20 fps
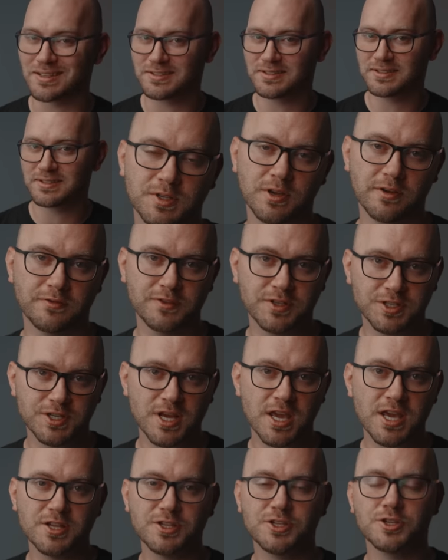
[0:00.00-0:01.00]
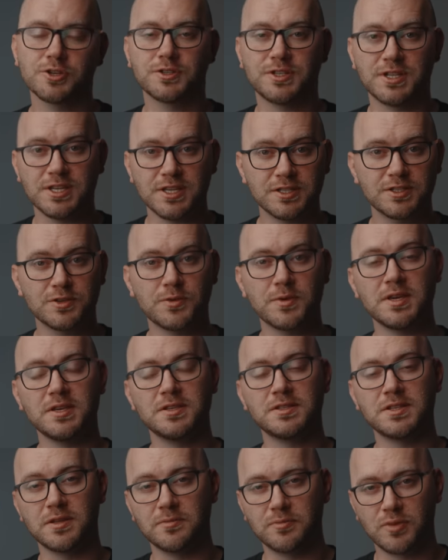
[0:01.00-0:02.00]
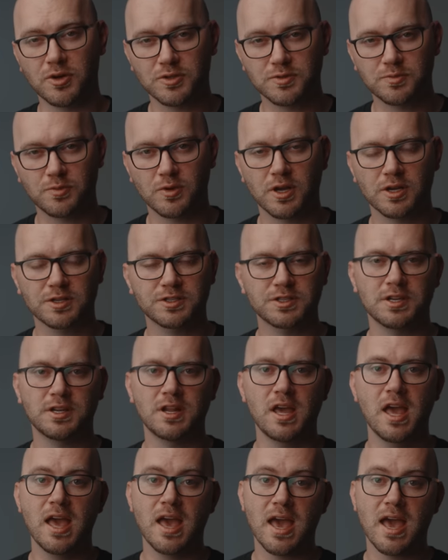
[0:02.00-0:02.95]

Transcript: So you have to change your D squeeze in post-production,